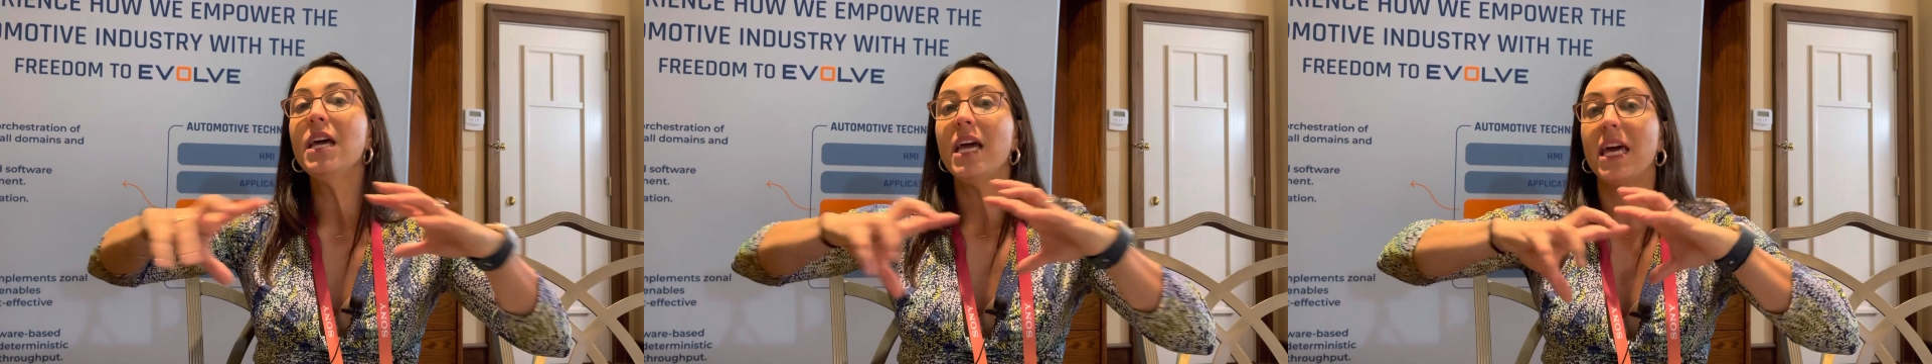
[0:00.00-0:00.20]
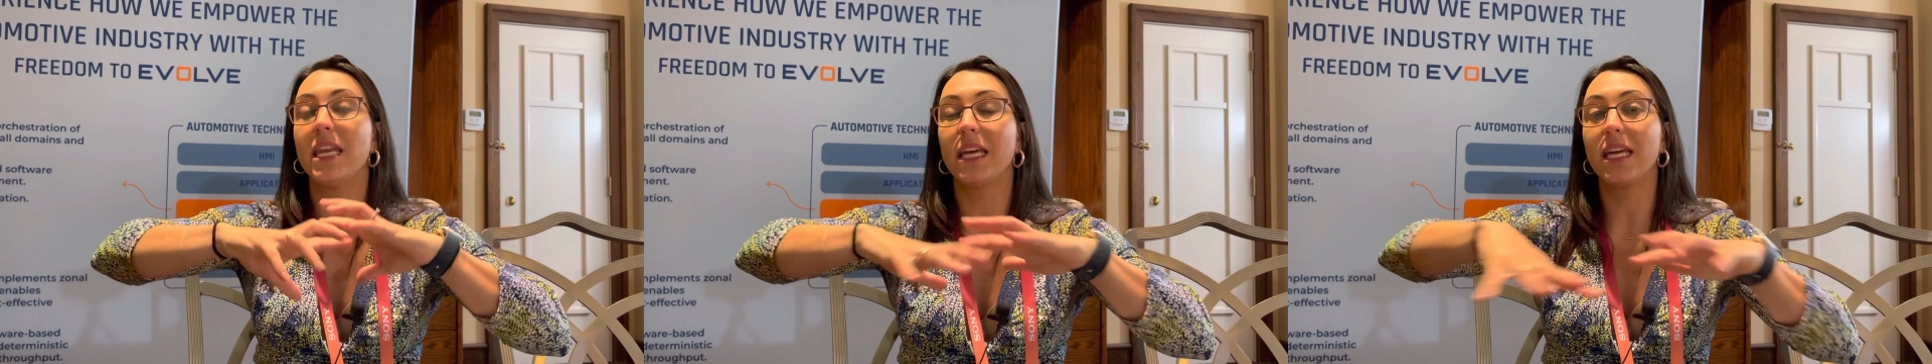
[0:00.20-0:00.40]

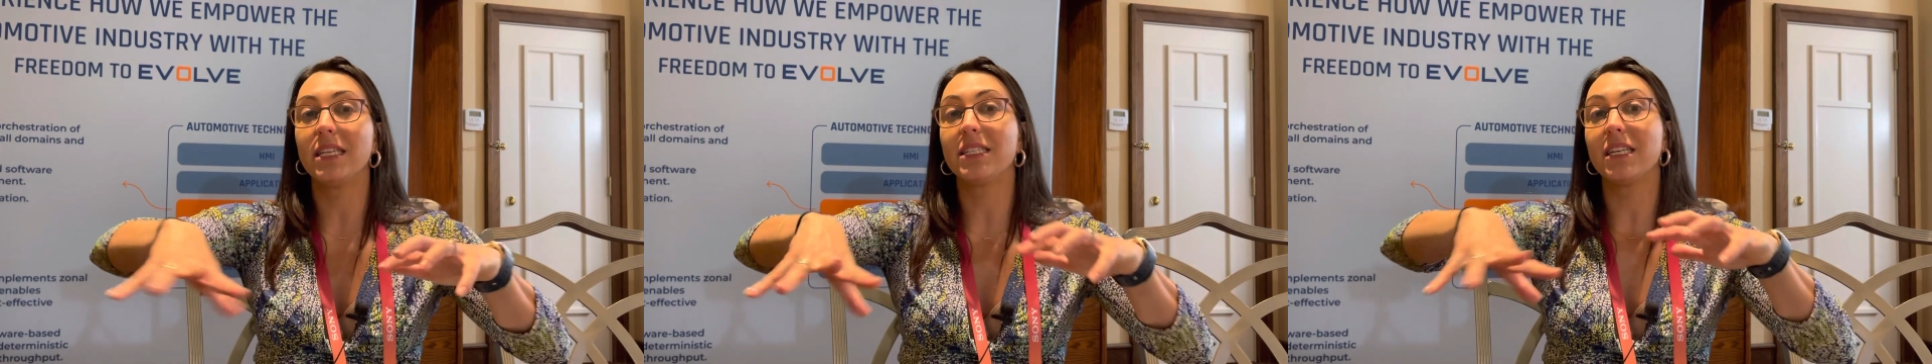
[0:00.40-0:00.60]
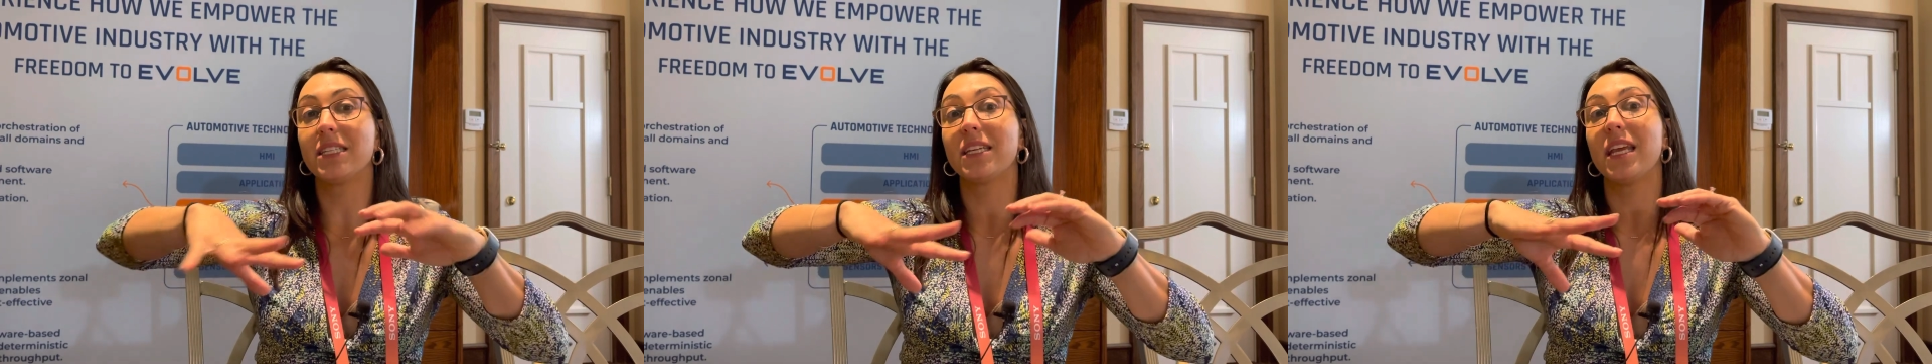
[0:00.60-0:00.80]
in a
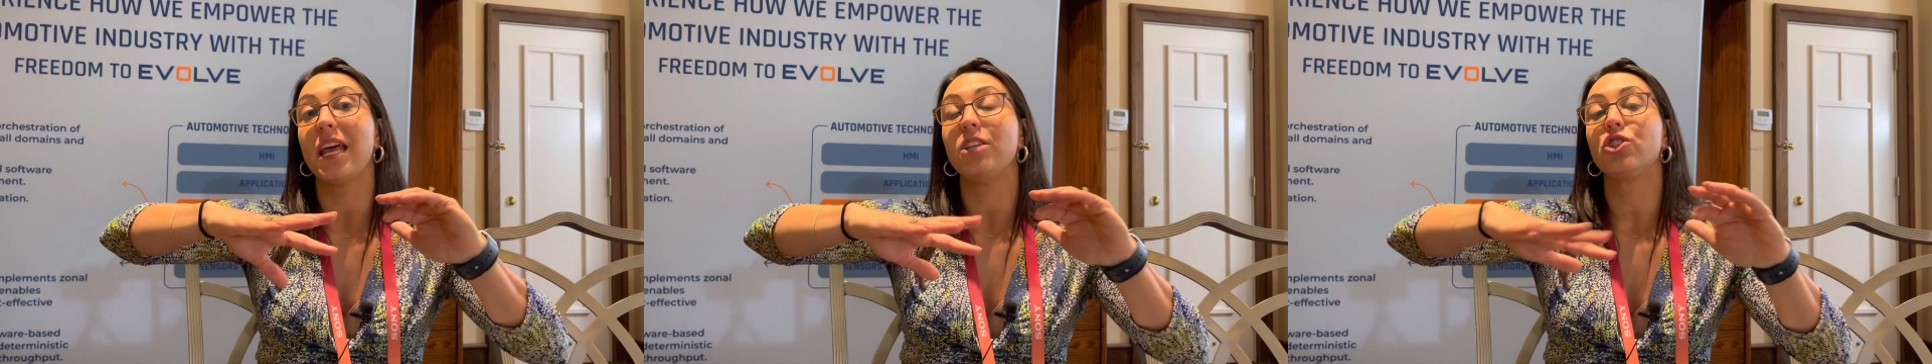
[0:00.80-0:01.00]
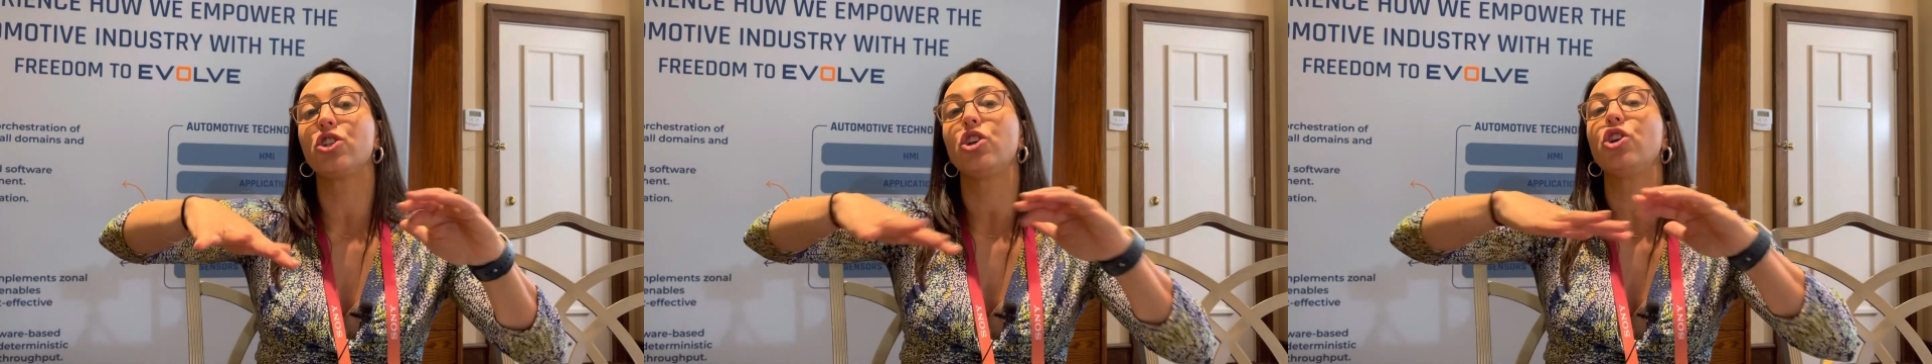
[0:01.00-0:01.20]
consistent
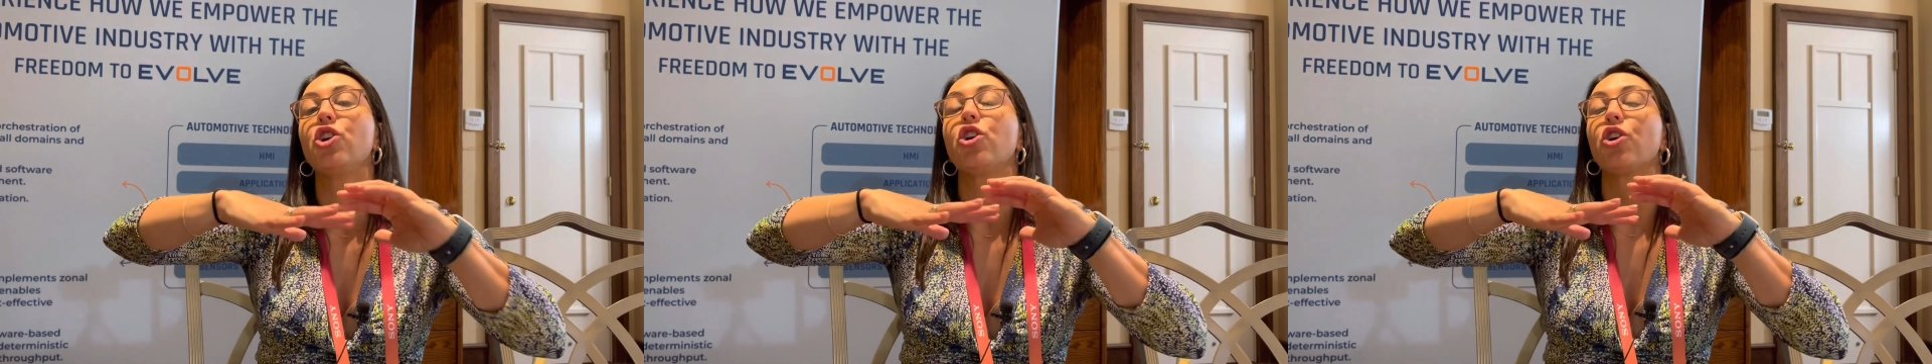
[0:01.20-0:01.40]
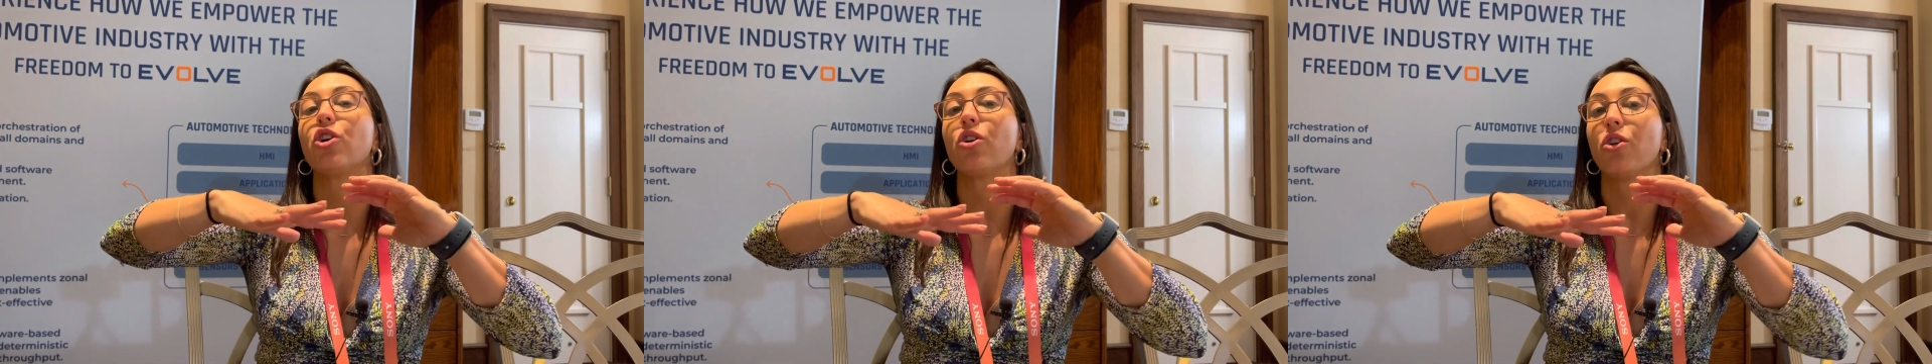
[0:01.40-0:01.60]
and
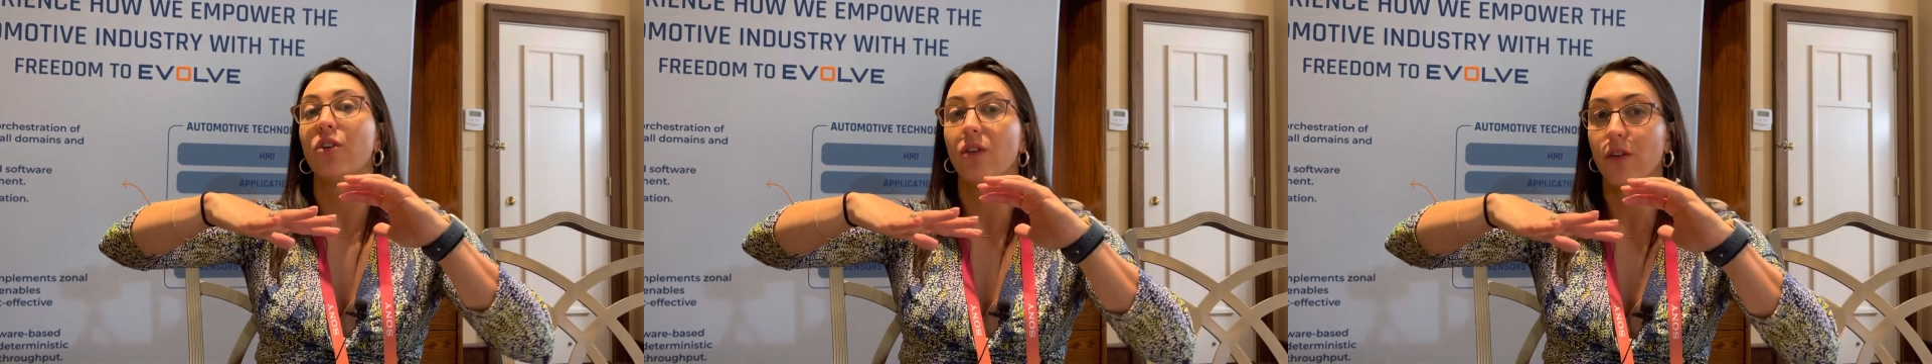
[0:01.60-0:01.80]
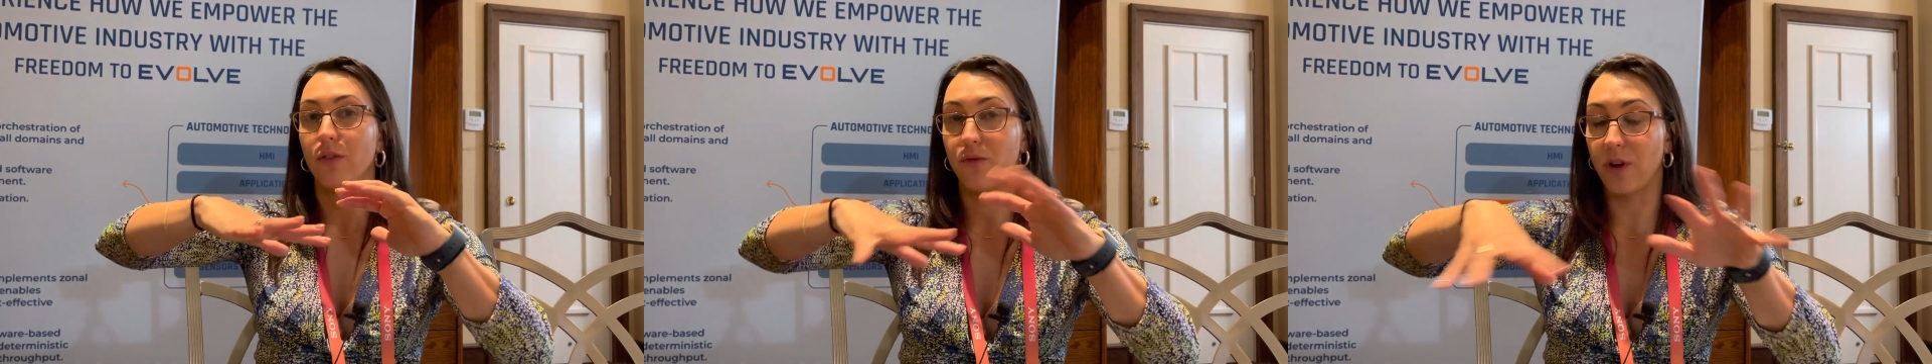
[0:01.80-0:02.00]
secure
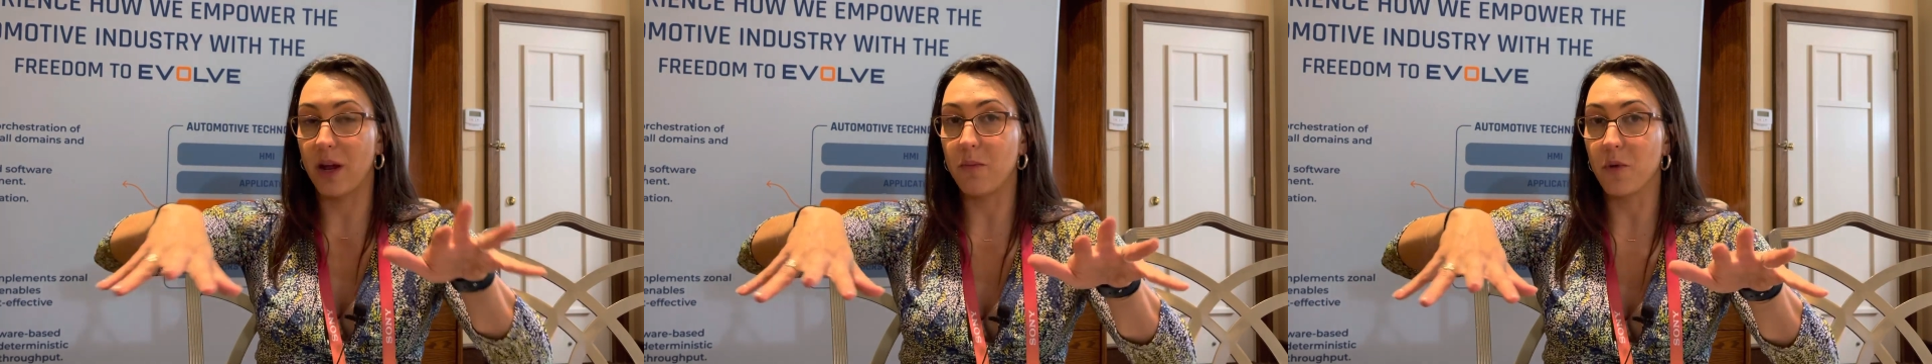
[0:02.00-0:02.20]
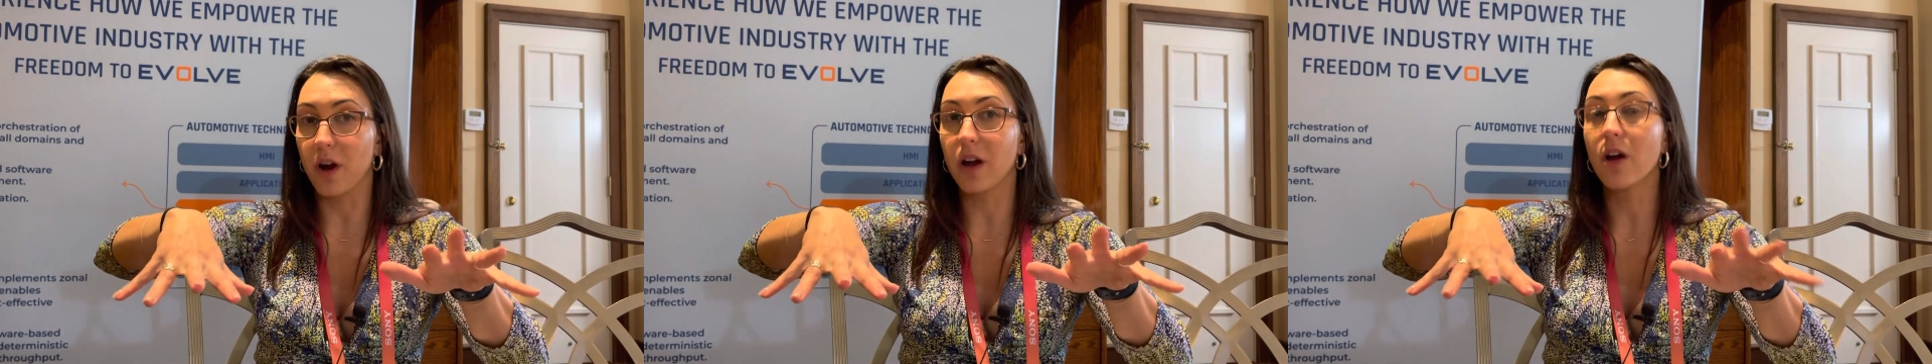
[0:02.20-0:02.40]

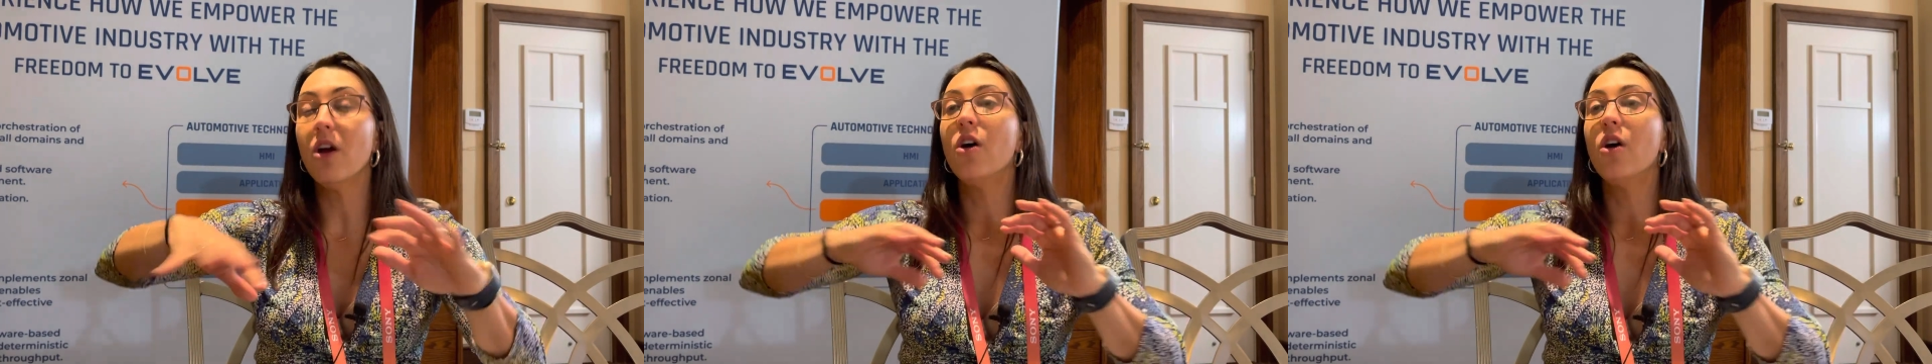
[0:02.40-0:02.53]
framework,